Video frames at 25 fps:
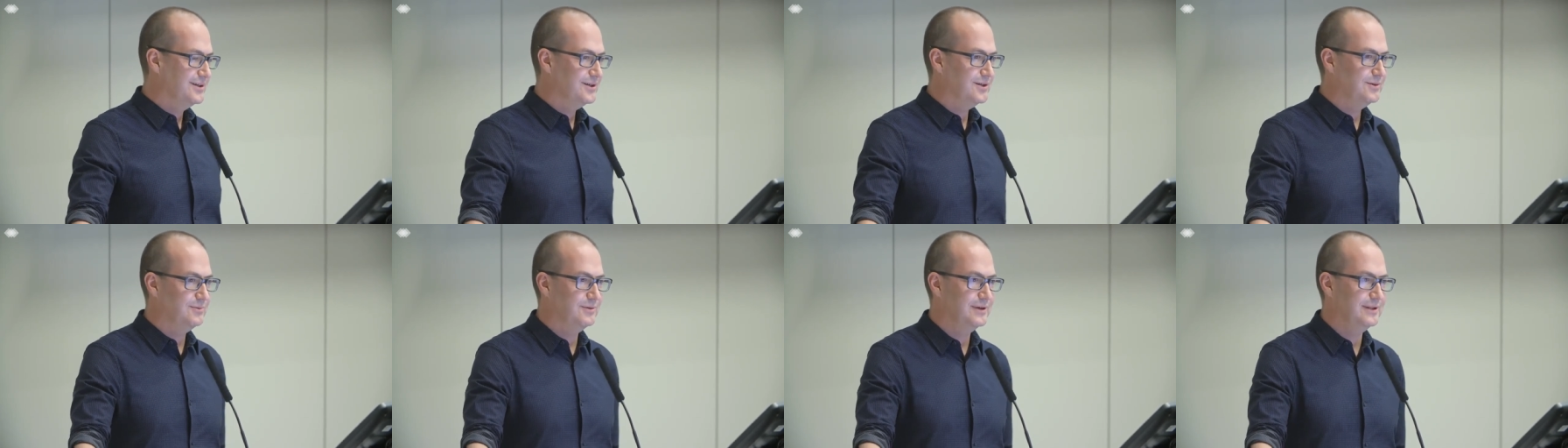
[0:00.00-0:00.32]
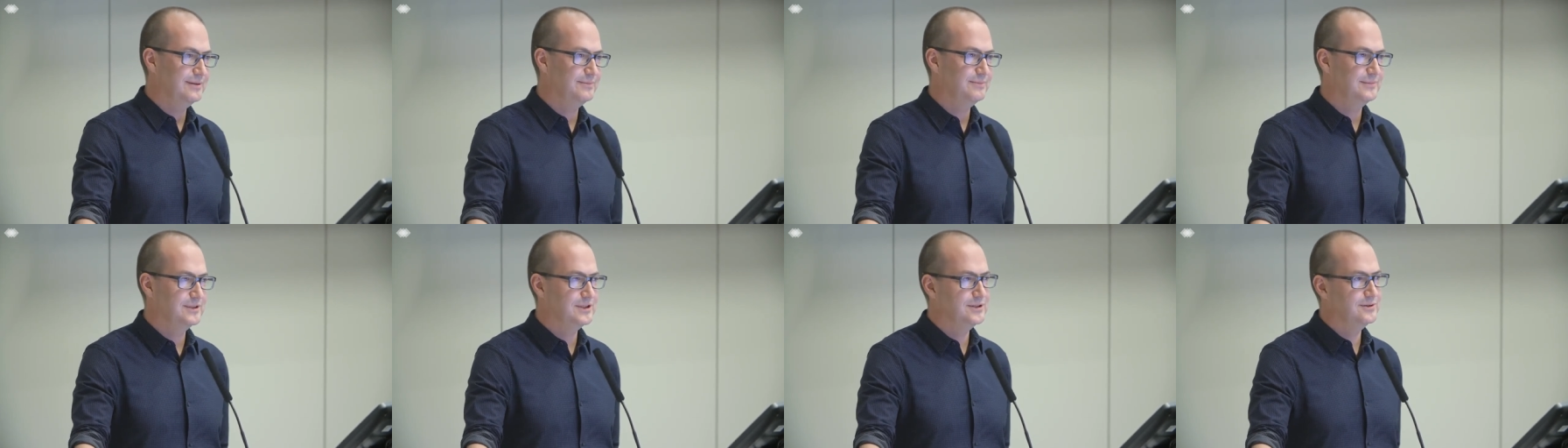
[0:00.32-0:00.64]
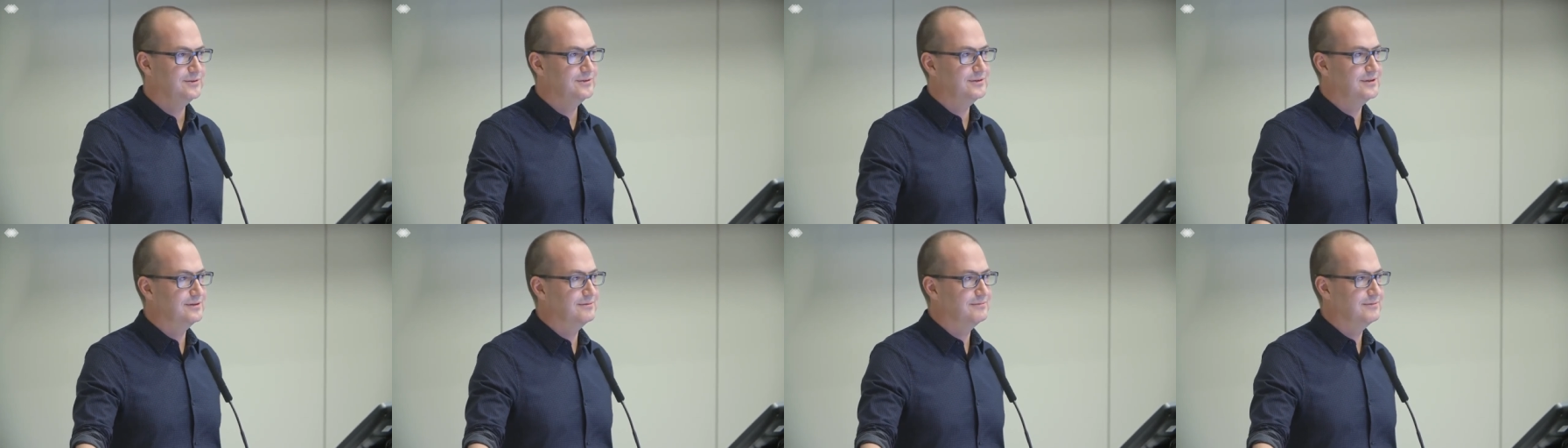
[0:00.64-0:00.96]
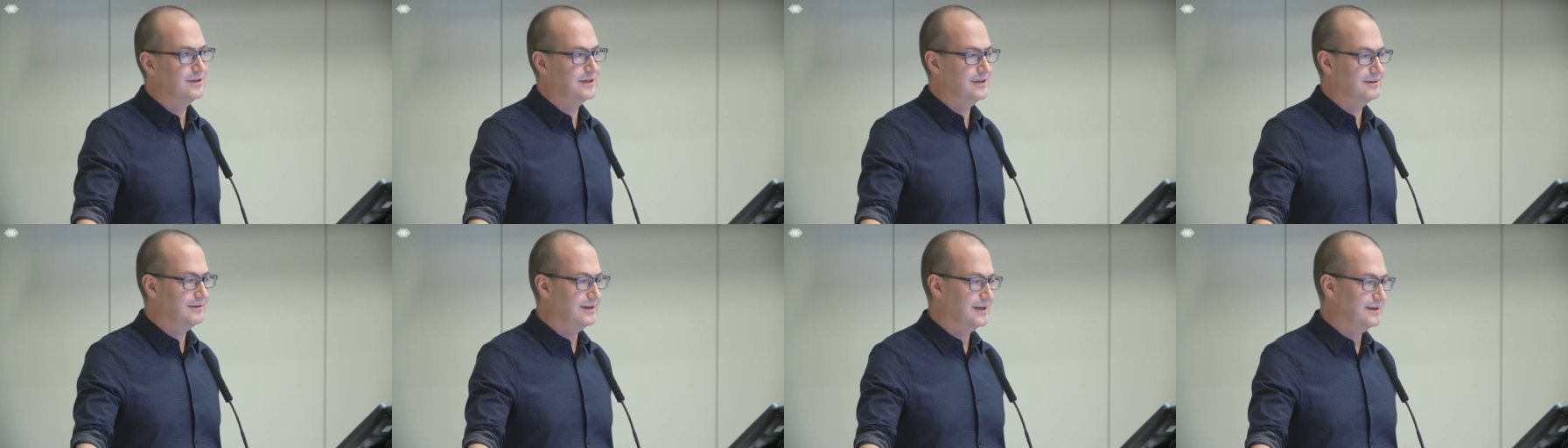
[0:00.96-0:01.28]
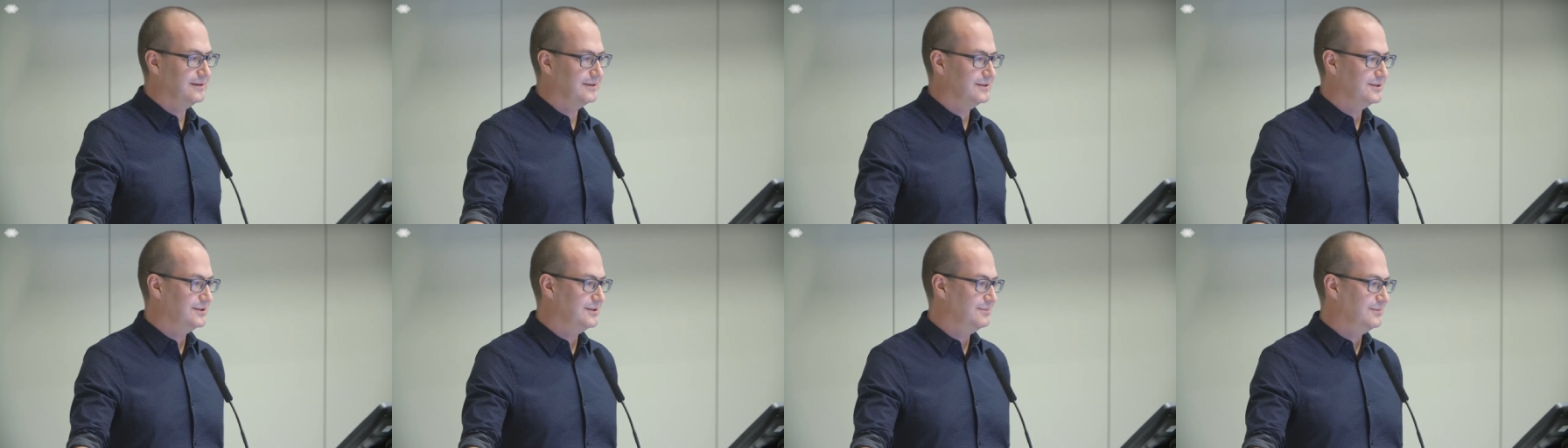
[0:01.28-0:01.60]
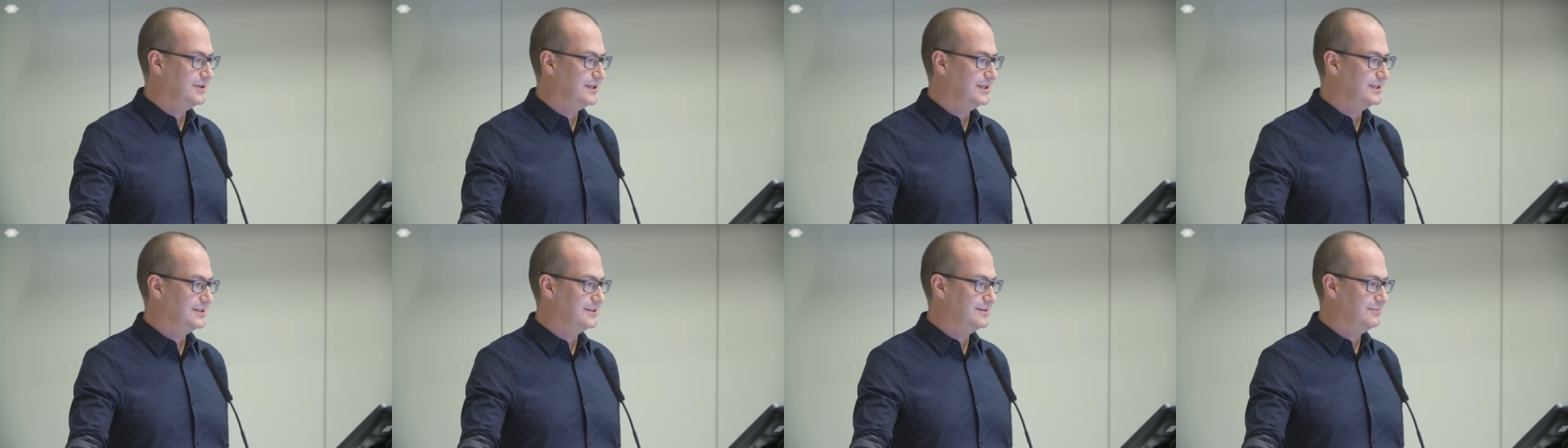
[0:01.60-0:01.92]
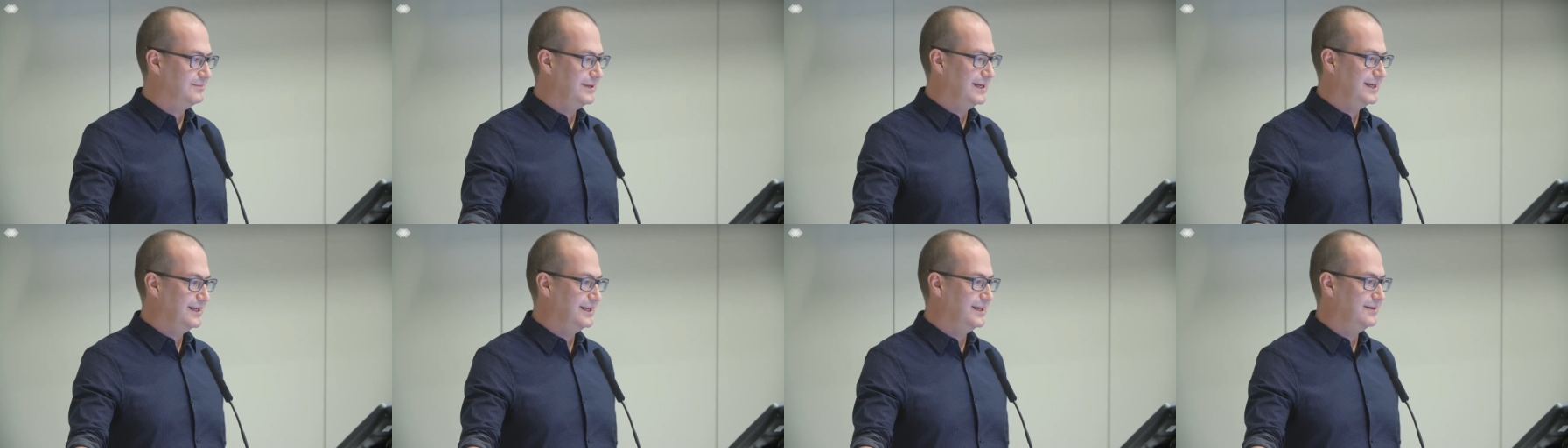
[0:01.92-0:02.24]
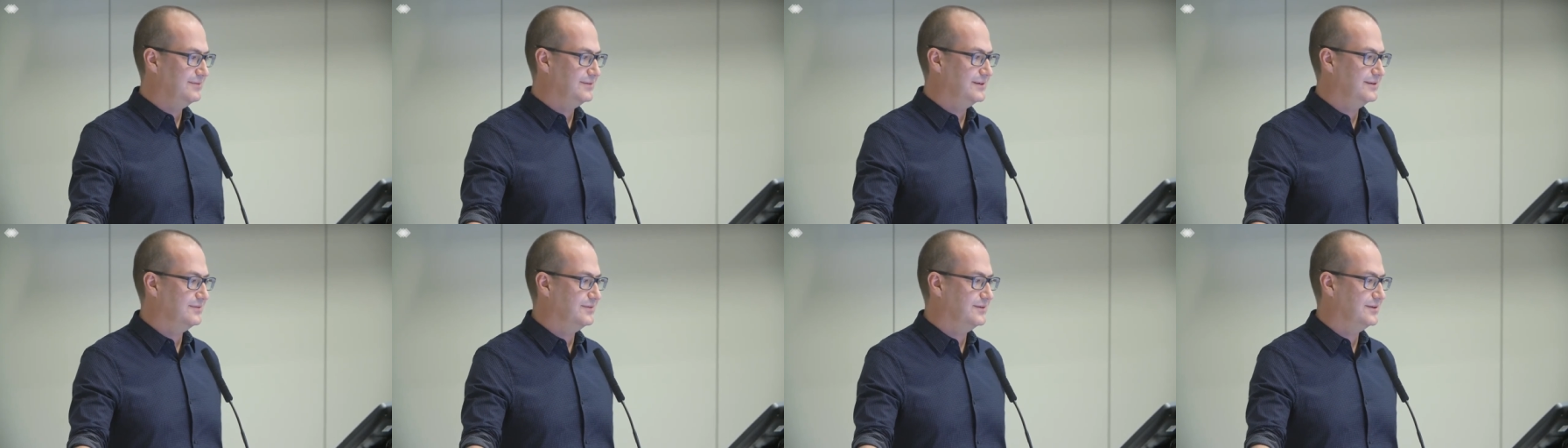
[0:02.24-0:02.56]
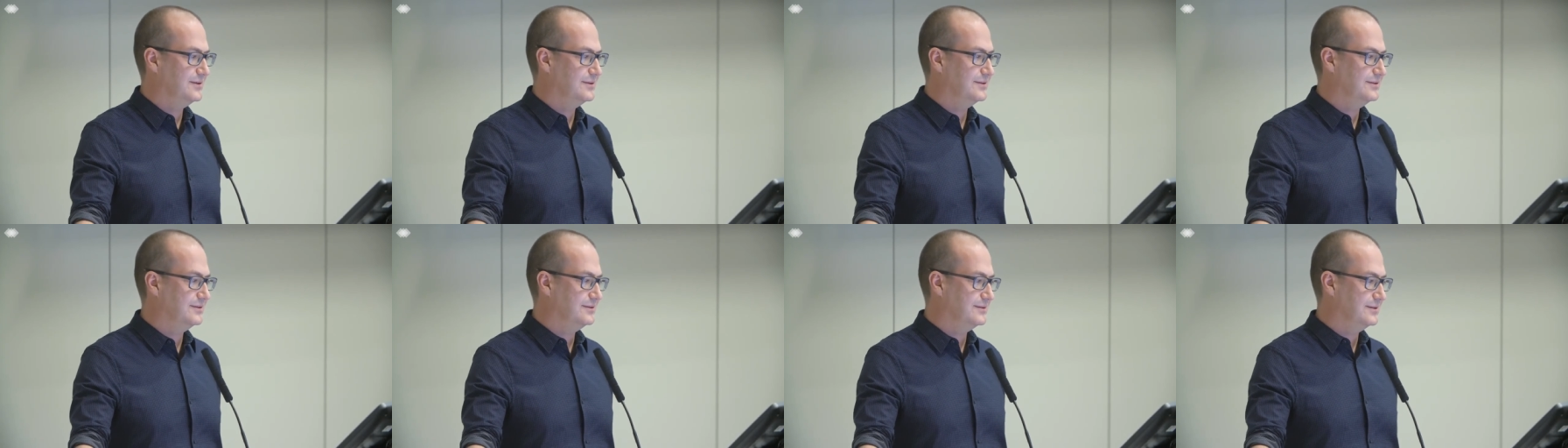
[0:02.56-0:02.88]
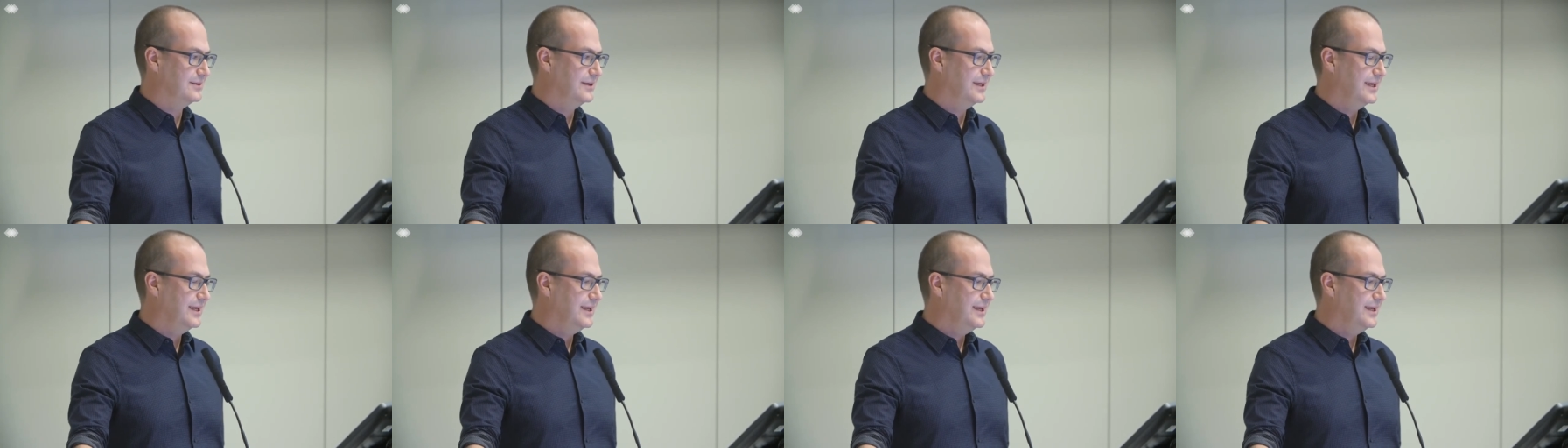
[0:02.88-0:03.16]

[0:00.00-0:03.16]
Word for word: or when children run around too much and make life difficult.